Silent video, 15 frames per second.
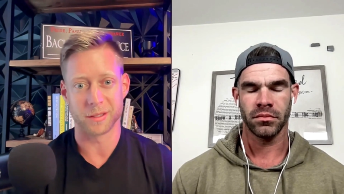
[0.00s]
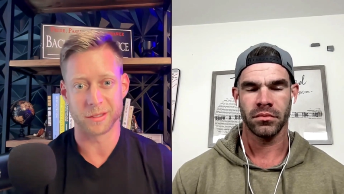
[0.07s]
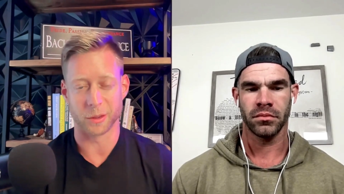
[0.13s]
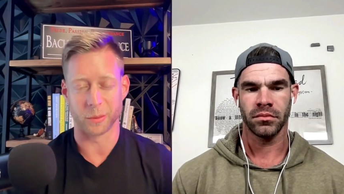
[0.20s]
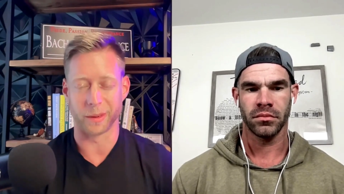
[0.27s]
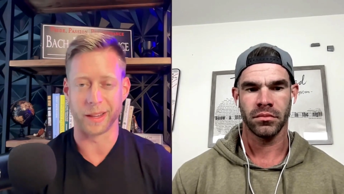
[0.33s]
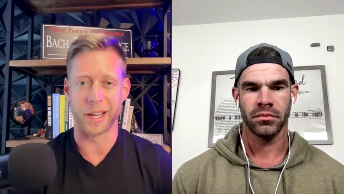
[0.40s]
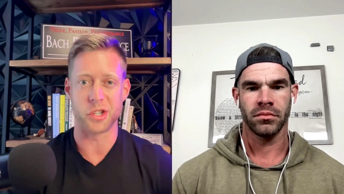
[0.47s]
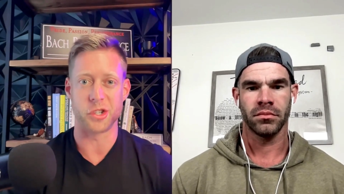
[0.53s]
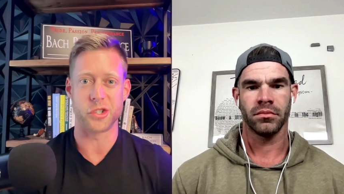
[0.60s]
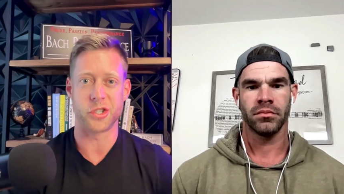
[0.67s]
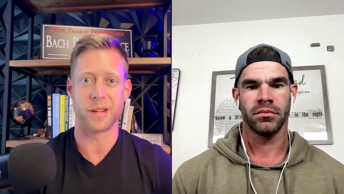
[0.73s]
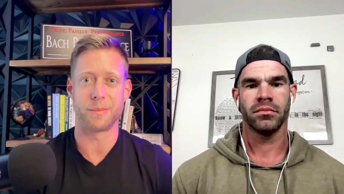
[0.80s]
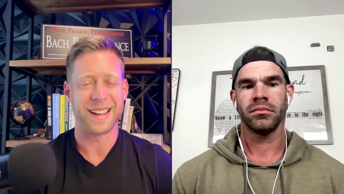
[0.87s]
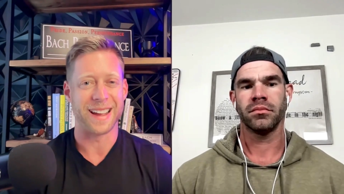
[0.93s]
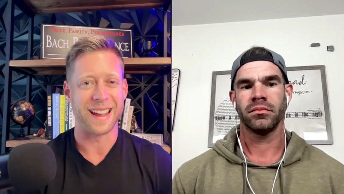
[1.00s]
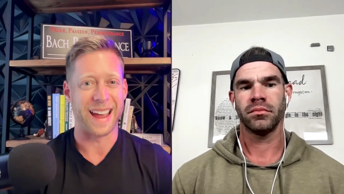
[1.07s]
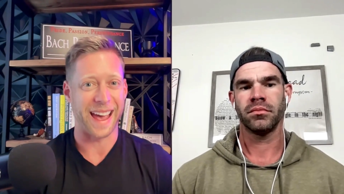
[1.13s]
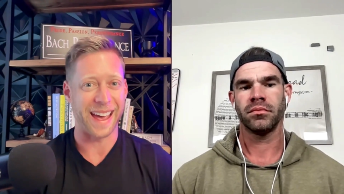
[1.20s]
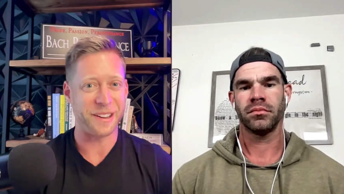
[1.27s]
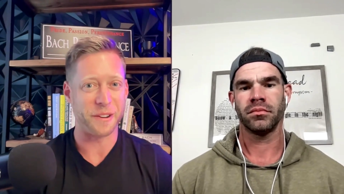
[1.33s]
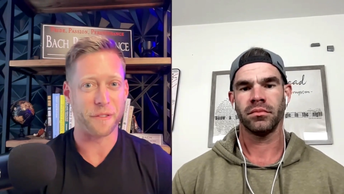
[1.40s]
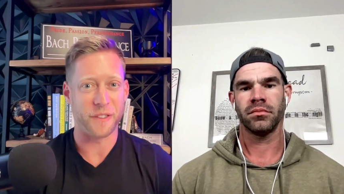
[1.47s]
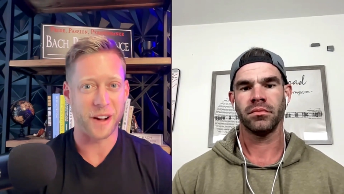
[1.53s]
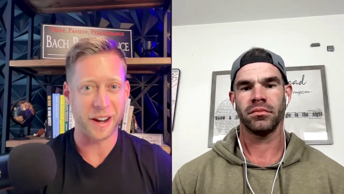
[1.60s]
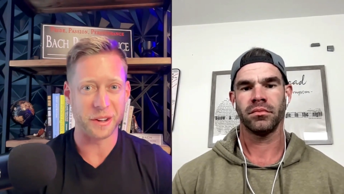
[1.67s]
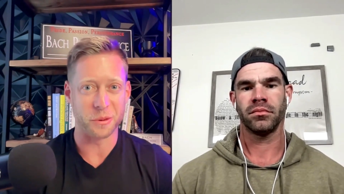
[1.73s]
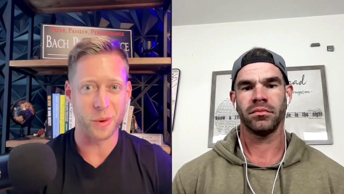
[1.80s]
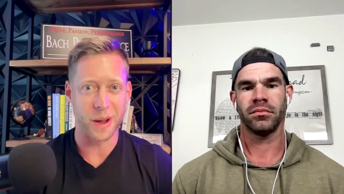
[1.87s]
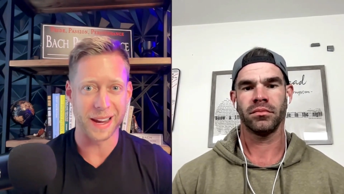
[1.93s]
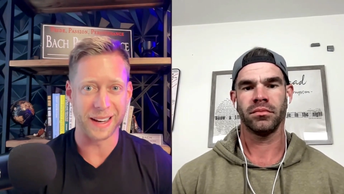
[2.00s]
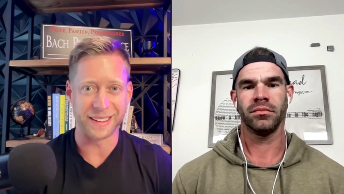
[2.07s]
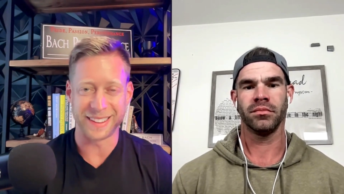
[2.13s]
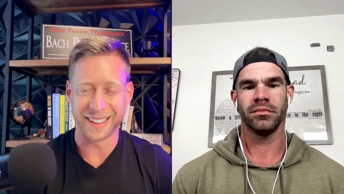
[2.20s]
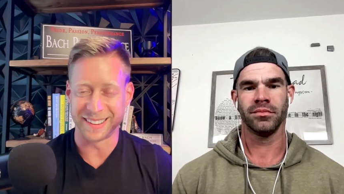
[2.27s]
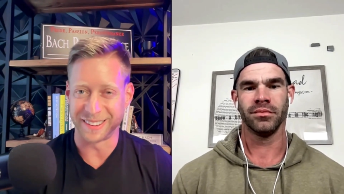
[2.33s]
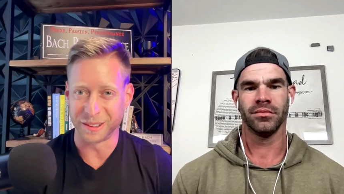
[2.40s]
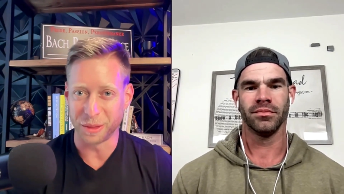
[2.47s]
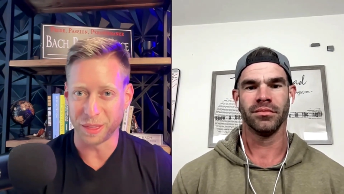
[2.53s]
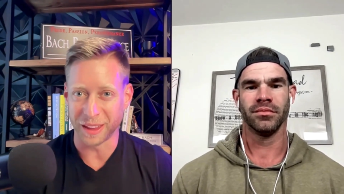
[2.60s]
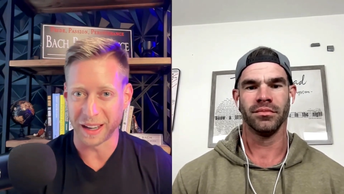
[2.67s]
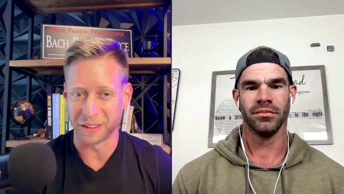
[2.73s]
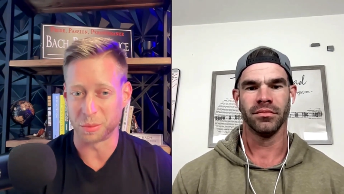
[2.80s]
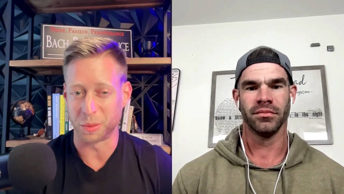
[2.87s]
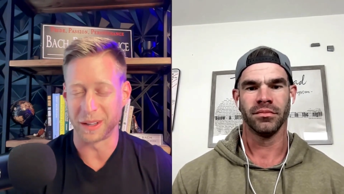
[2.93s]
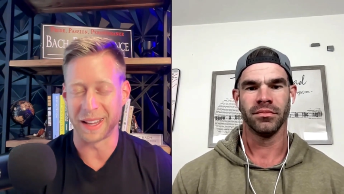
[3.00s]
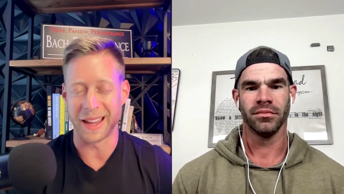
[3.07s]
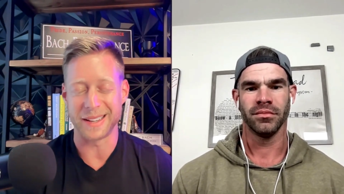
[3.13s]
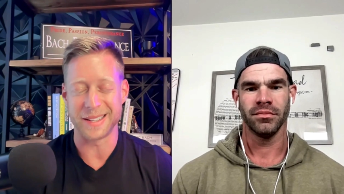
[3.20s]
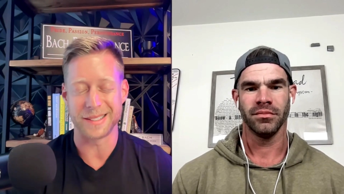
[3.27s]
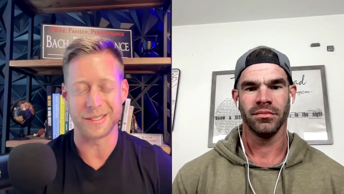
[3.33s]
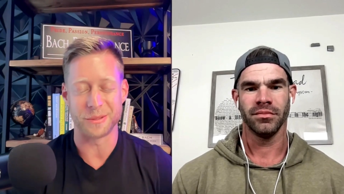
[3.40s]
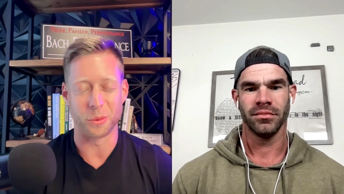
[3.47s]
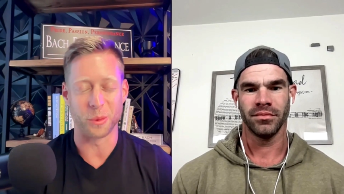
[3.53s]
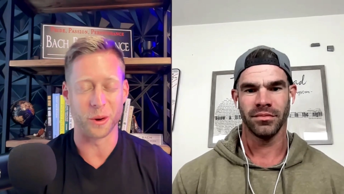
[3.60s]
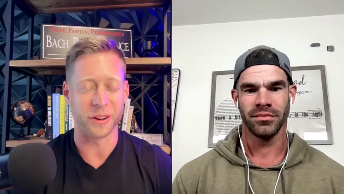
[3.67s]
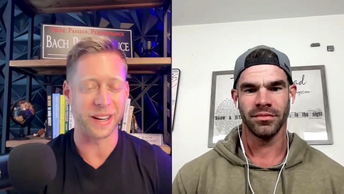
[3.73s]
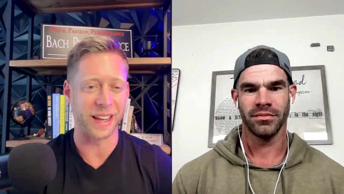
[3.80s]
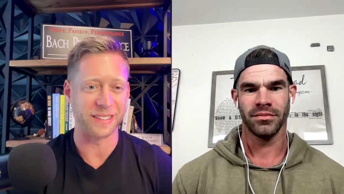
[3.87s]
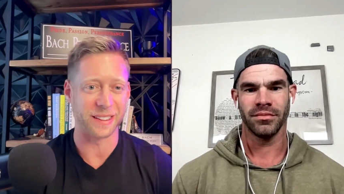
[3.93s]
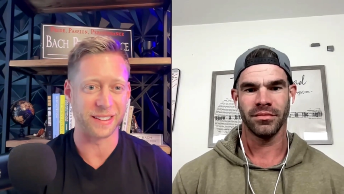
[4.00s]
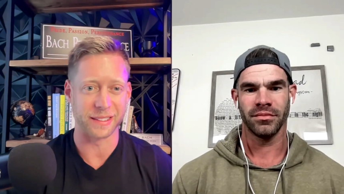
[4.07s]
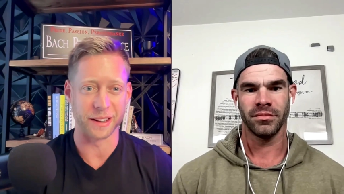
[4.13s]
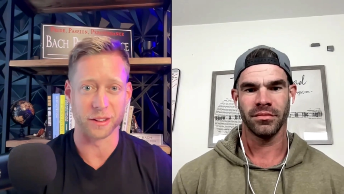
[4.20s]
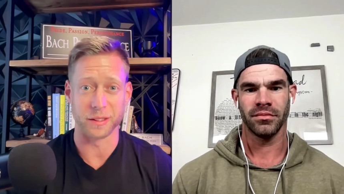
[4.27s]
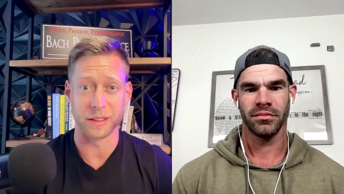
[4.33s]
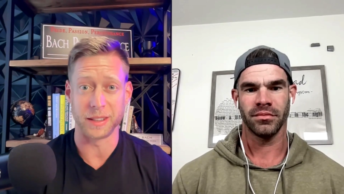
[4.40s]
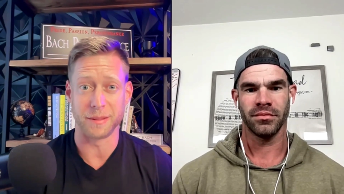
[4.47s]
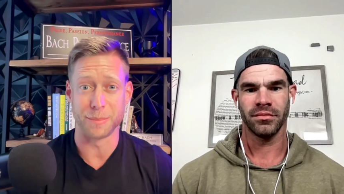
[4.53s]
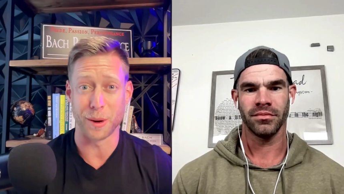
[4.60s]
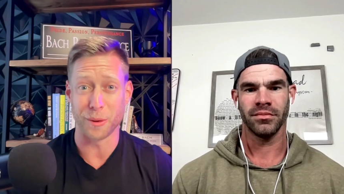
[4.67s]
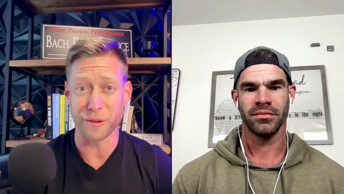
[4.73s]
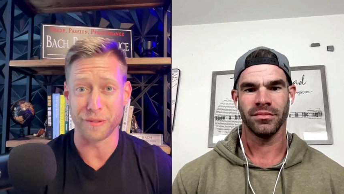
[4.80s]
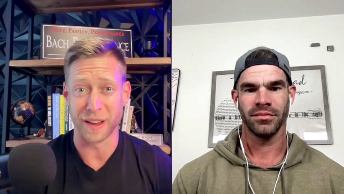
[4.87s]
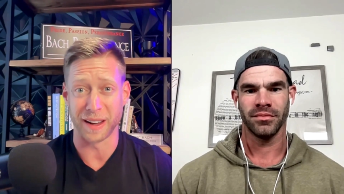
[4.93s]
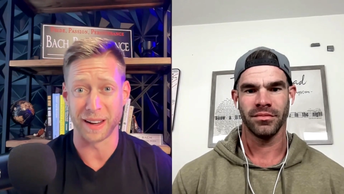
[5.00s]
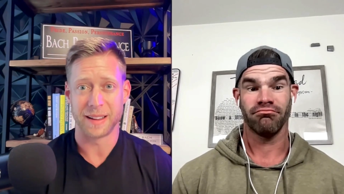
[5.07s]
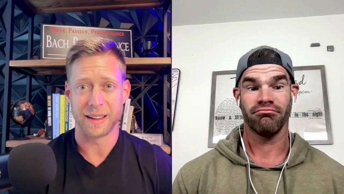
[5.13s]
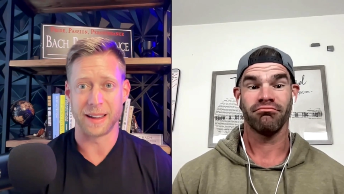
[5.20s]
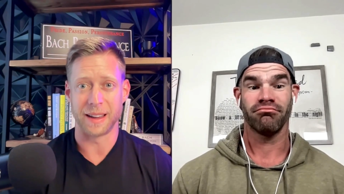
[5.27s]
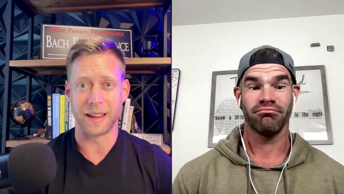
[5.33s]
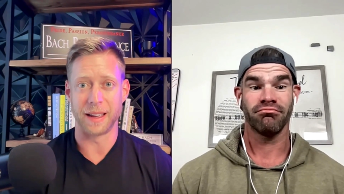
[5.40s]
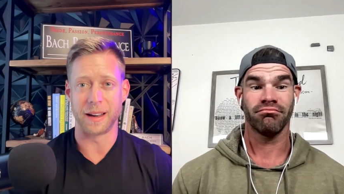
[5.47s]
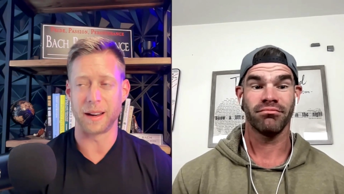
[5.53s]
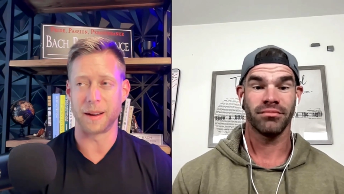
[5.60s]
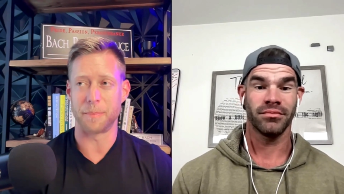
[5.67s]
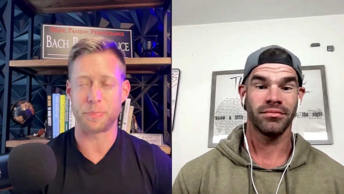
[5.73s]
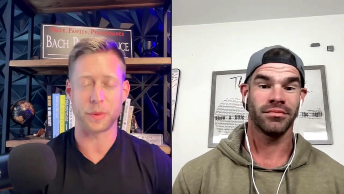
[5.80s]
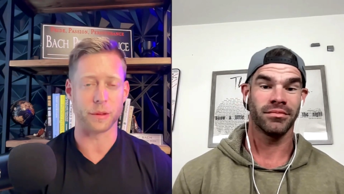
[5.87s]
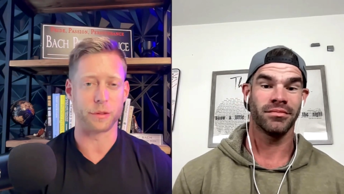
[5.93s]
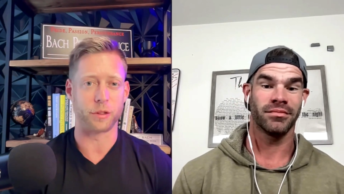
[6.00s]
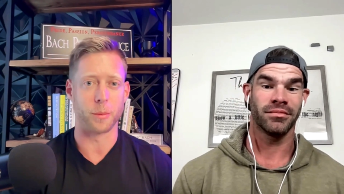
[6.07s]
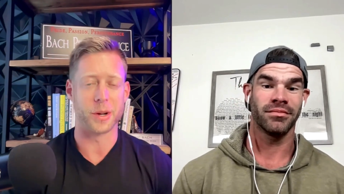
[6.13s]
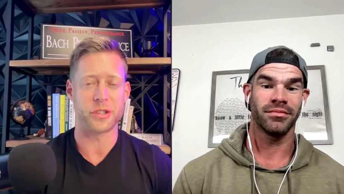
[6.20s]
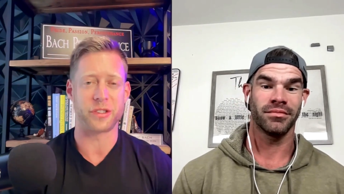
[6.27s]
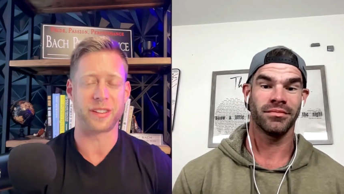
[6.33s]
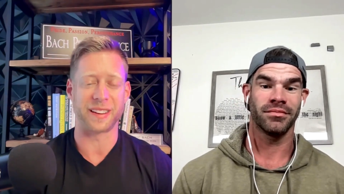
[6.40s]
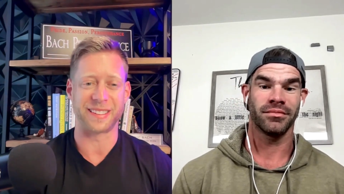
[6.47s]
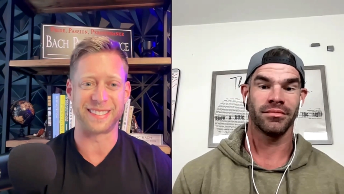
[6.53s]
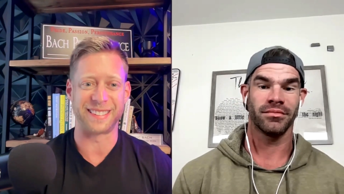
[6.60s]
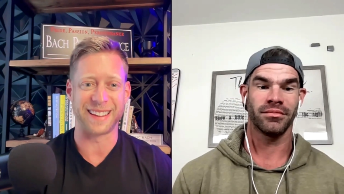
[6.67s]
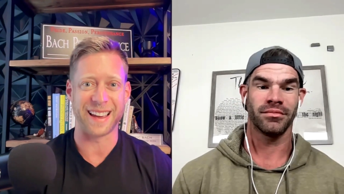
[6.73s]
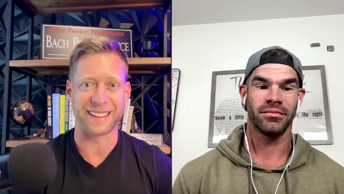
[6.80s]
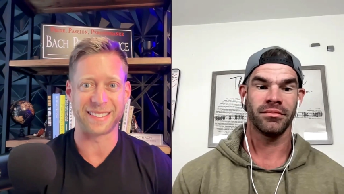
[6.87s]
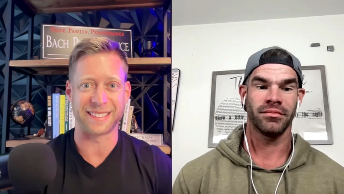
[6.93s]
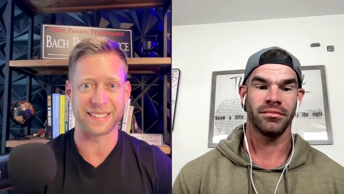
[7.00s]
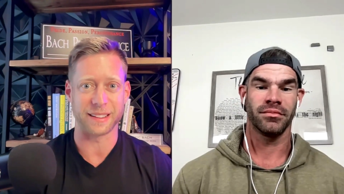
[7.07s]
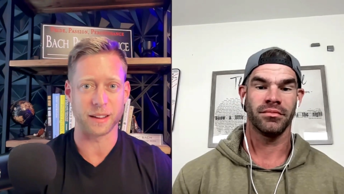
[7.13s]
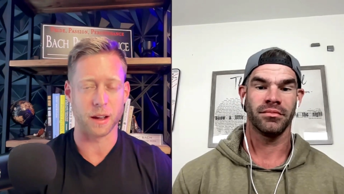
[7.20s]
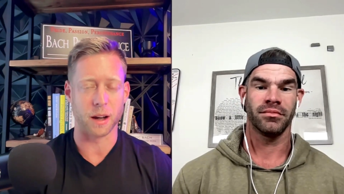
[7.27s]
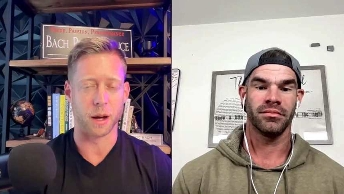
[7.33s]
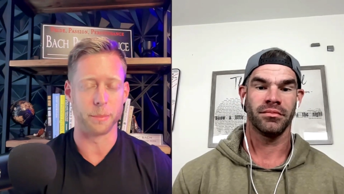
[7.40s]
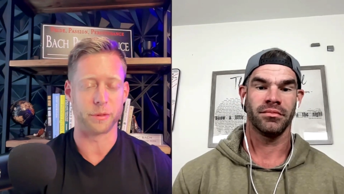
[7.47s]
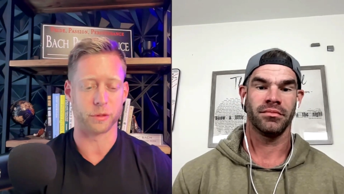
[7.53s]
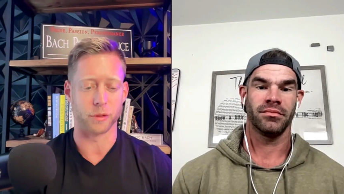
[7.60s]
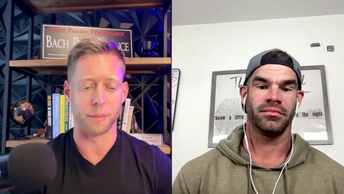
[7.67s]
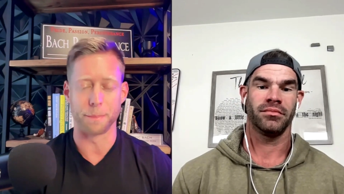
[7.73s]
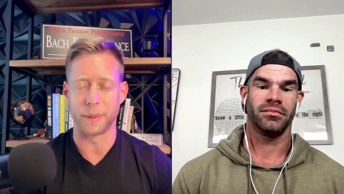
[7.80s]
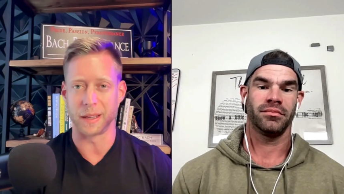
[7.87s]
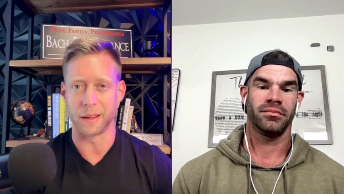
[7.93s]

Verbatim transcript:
Speaker 1: a relationship had to find a way to do things when they weren't necessarily motivated. And so much success comes from being